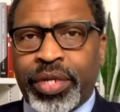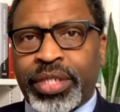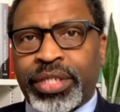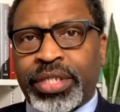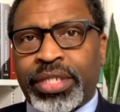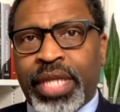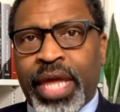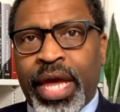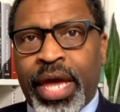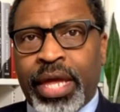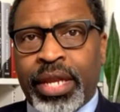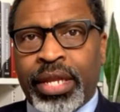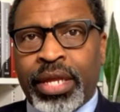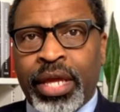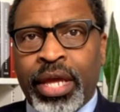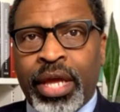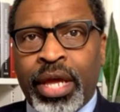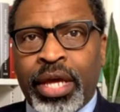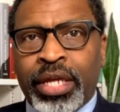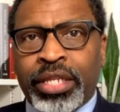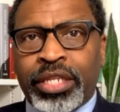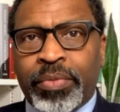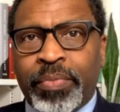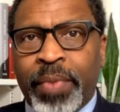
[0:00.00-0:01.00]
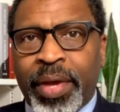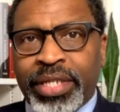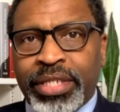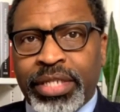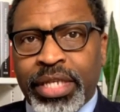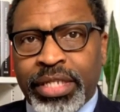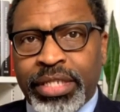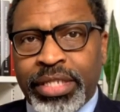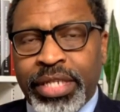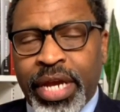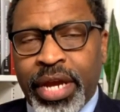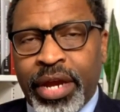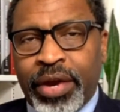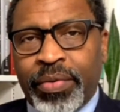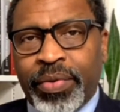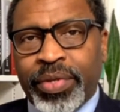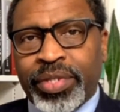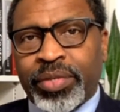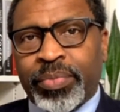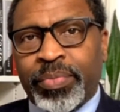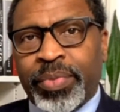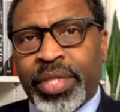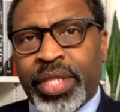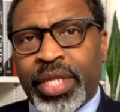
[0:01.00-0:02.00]
us that. Domestic
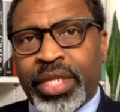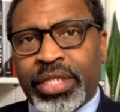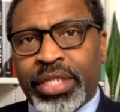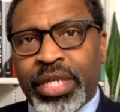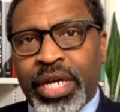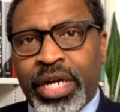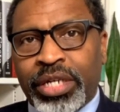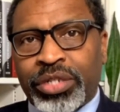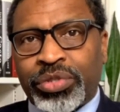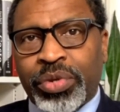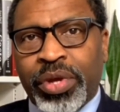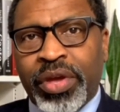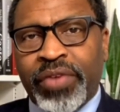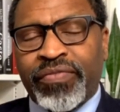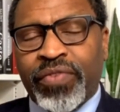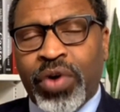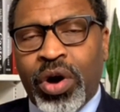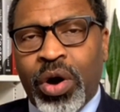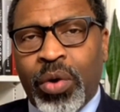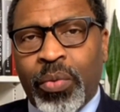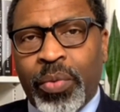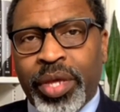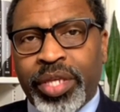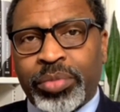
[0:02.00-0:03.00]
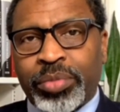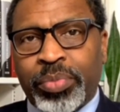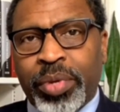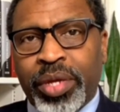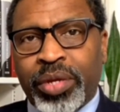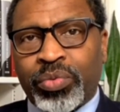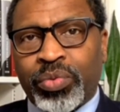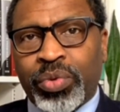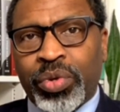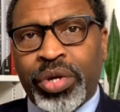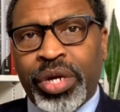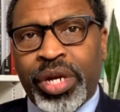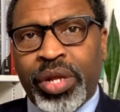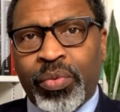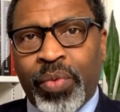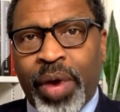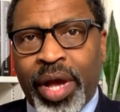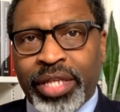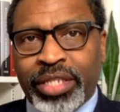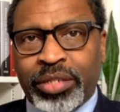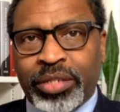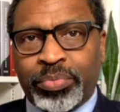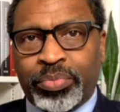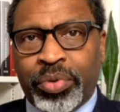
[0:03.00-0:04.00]
terrorism in this country have always been rooted in
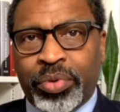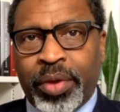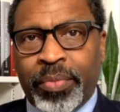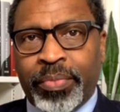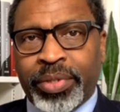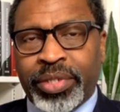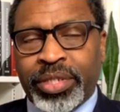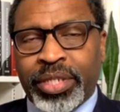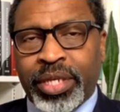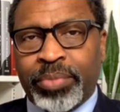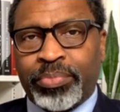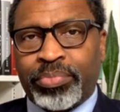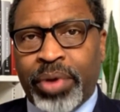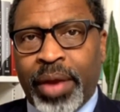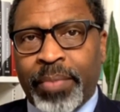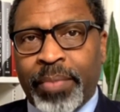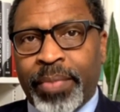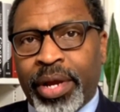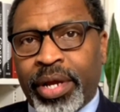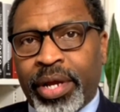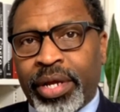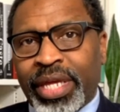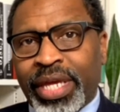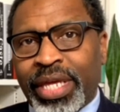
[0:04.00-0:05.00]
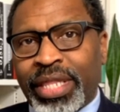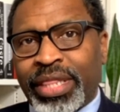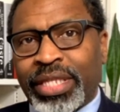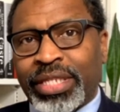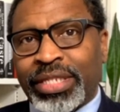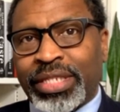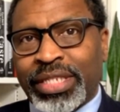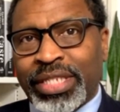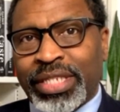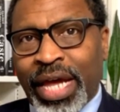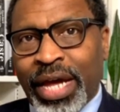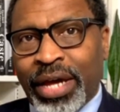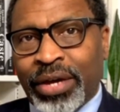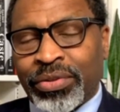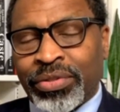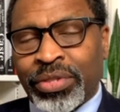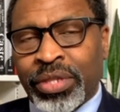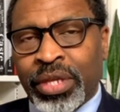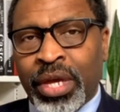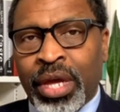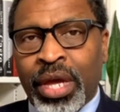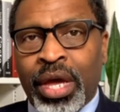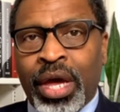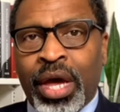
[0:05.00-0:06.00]
white supremacy and primarily in the
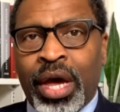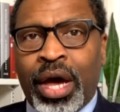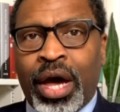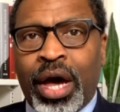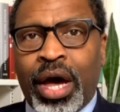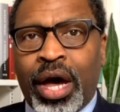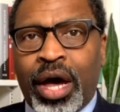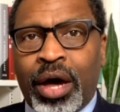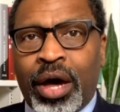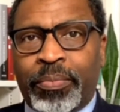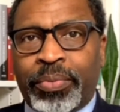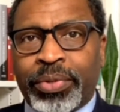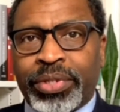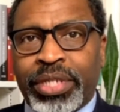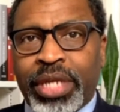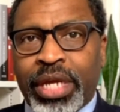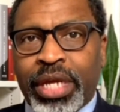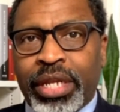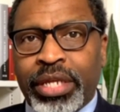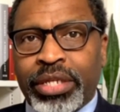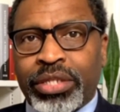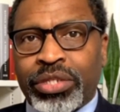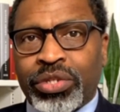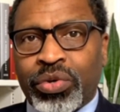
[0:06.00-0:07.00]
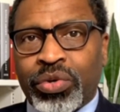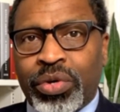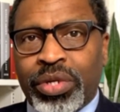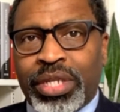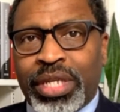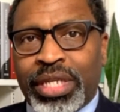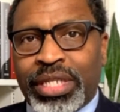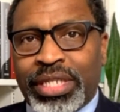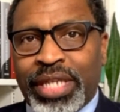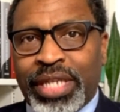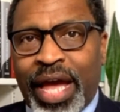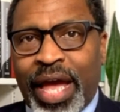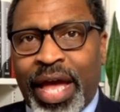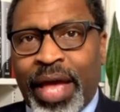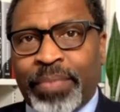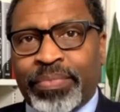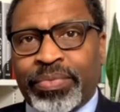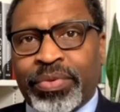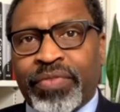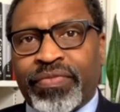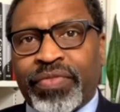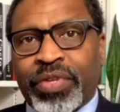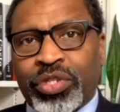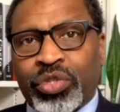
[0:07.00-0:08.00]
South, uh, particularly during the times
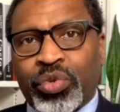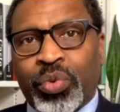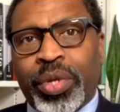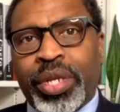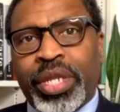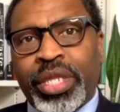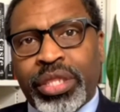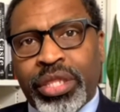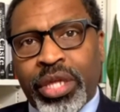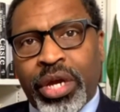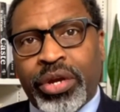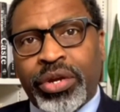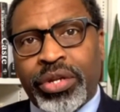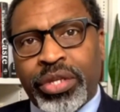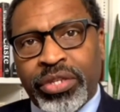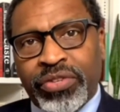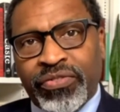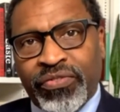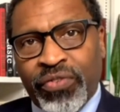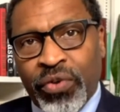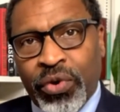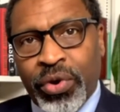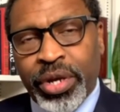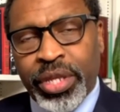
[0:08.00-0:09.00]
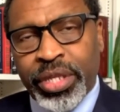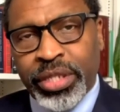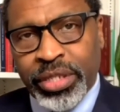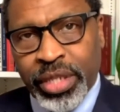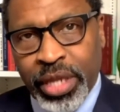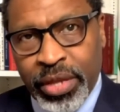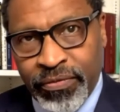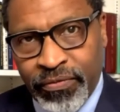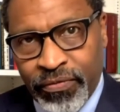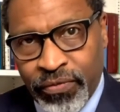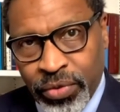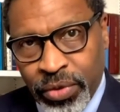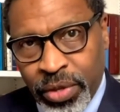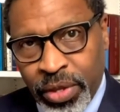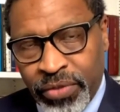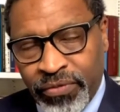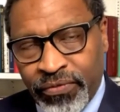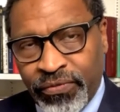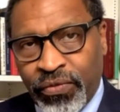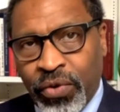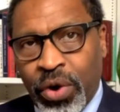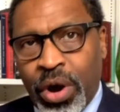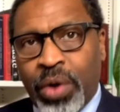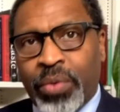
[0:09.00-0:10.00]
of the 2030s, 40s, and, and,
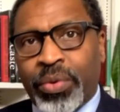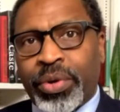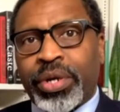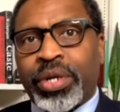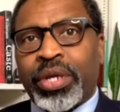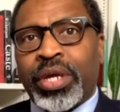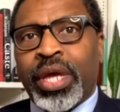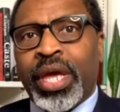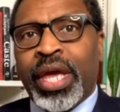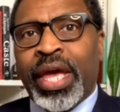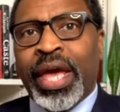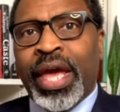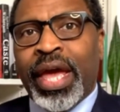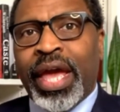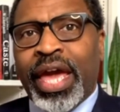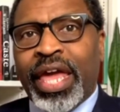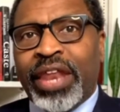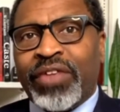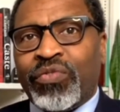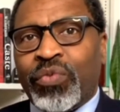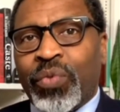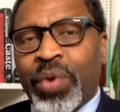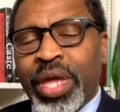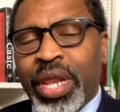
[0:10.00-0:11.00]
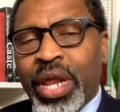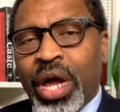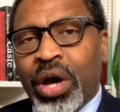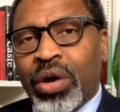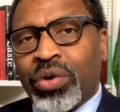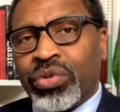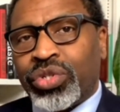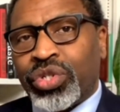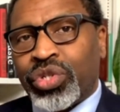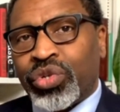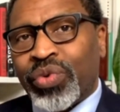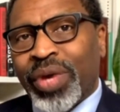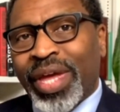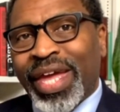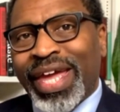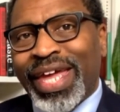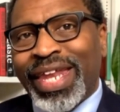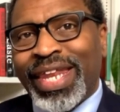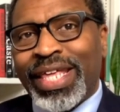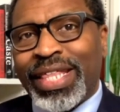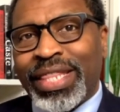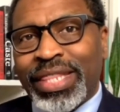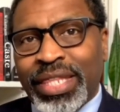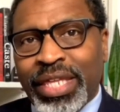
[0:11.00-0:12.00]
forward. And if we don't do
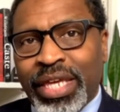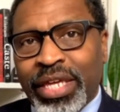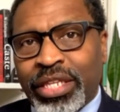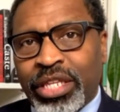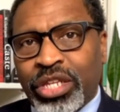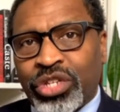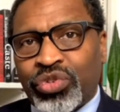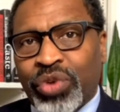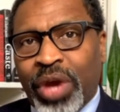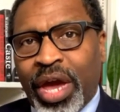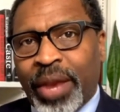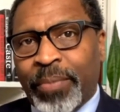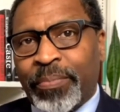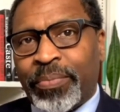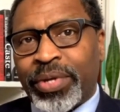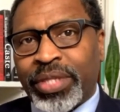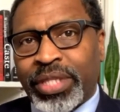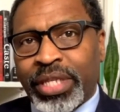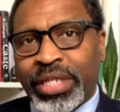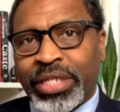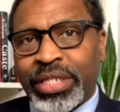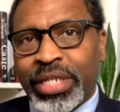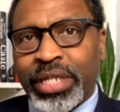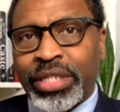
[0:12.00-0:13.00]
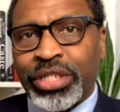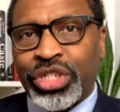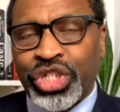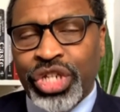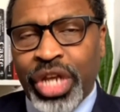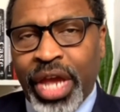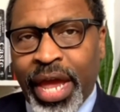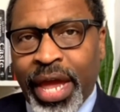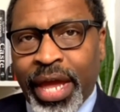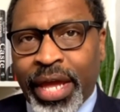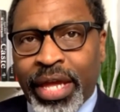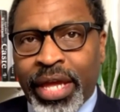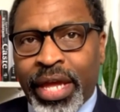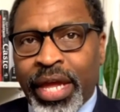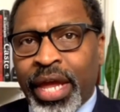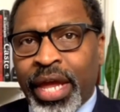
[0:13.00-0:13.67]
anything to try to put this in check,